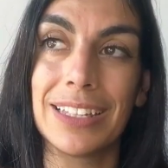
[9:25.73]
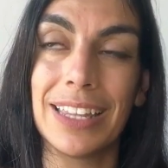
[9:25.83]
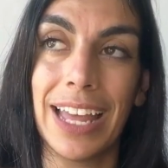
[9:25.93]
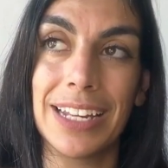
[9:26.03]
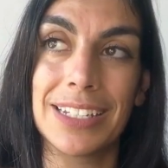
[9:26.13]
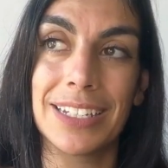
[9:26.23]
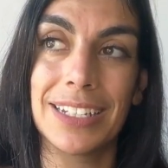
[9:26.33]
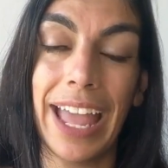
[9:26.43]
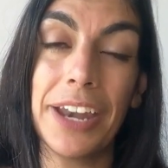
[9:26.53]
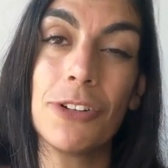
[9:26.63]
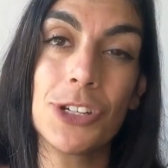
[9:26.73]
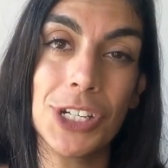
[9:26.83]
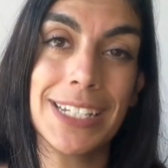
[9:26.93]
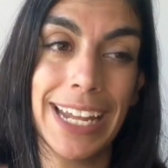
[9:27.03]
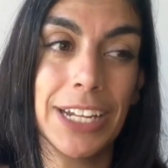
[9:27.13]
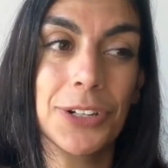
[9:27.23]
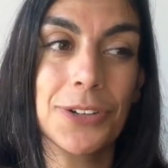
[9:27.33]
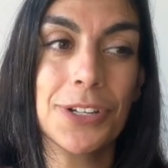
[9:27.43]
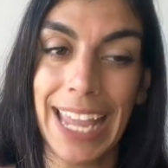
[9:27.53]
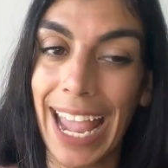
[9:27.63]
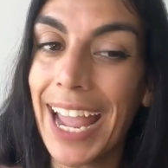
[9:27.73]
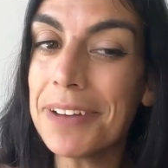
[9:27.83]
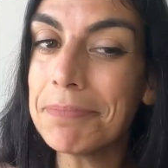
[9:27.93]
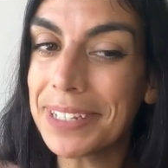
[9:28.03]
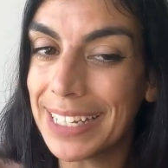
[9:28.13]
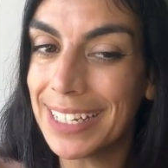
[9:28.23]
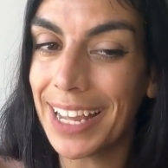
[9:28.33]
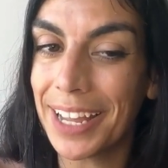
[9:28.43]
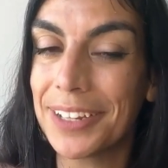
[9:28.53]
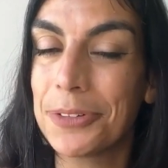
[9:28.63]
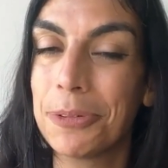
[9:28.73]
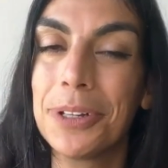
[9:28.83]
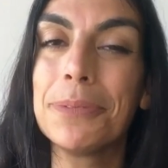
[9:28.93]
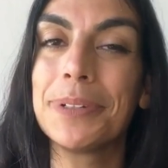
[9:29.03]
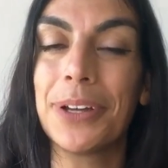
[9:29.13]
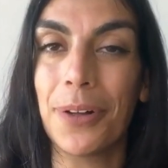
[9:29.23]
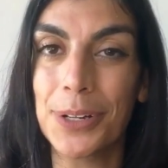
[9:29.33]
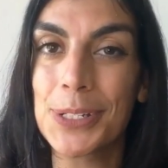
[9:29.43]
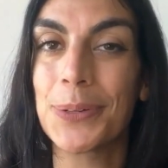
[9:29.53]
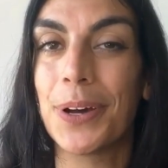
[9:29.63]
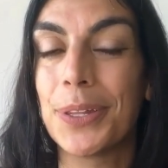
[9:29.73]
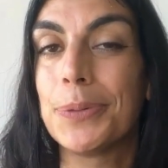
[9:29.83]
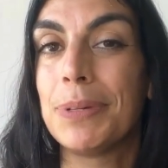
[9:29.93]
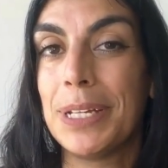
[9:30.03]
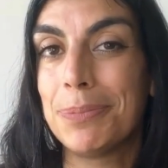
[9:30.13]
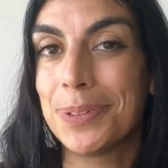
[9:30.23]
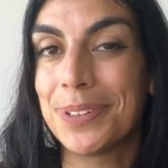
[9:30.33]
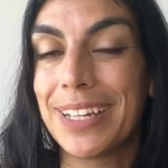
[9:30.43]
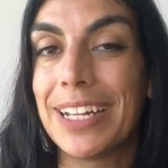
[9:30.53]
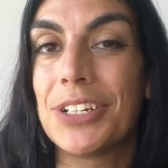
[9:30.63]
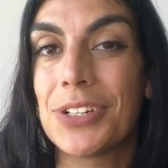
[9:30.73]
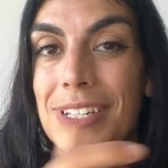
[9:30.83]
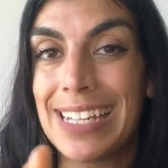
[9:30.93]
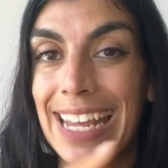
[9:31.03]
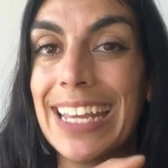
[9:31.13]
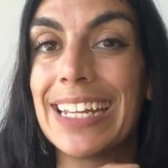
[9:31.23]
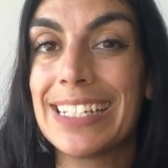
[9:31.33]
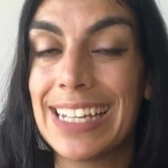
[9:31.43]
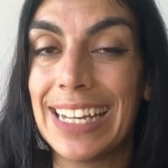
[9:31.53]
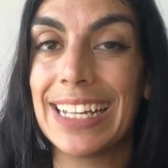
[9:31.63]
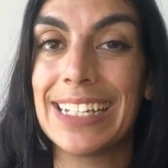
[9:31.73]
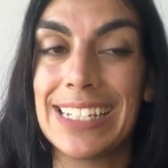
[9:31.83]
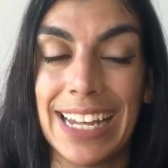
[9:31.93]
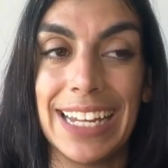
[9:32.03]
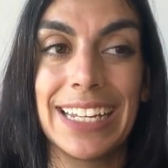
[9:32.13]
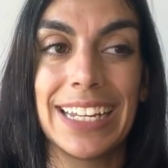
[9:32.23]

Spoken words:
that energy takers can be and will be also other people that just take and take and take.